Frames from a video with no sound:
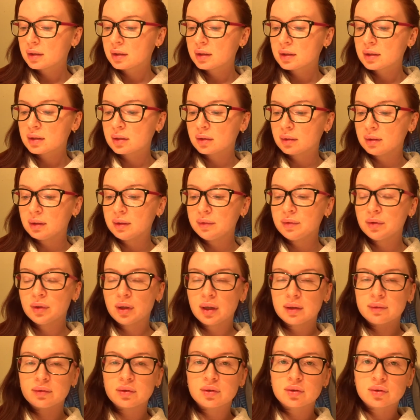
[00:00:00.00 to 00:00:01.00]
So if you
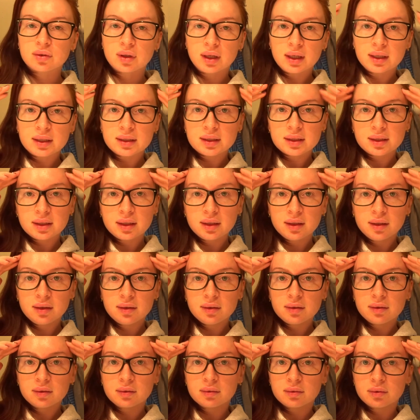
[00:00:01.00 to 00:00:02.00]
have a dry
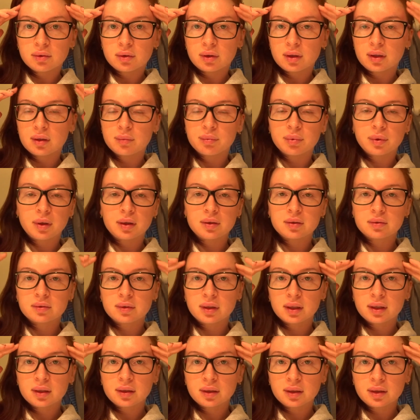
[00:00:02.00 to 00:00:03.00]
skin, you can apply
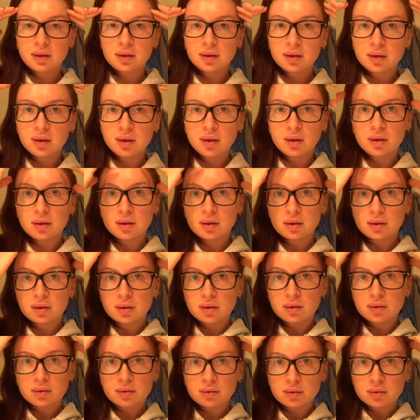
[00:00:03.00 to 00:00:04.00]
directly
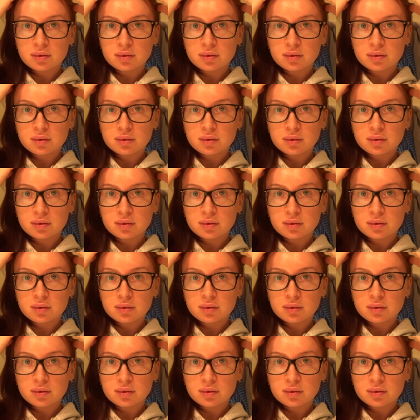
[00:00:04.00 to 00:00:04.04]
here,